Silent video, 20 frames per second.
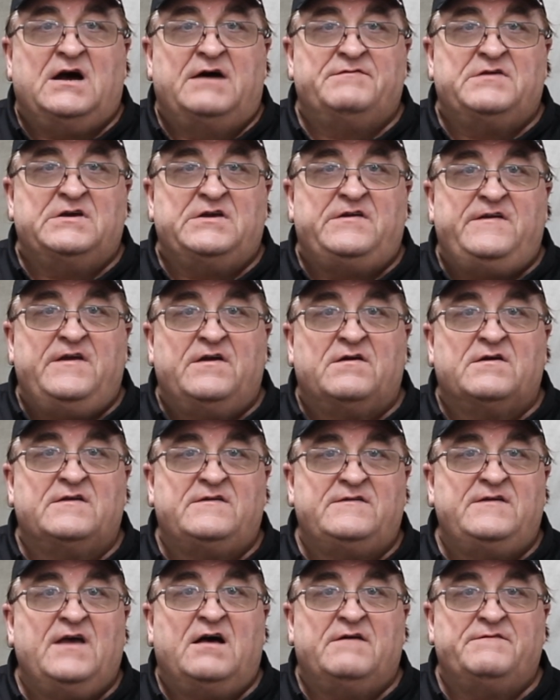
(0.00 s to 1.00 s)
of the shear
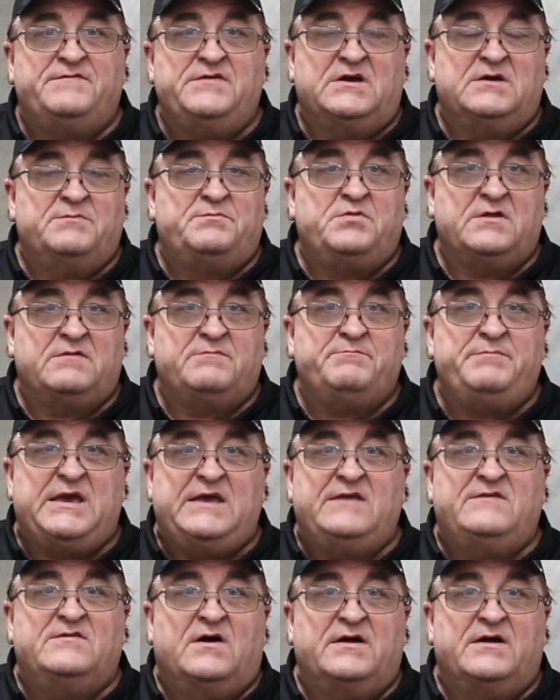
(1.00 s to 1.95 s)
itself, you could put beads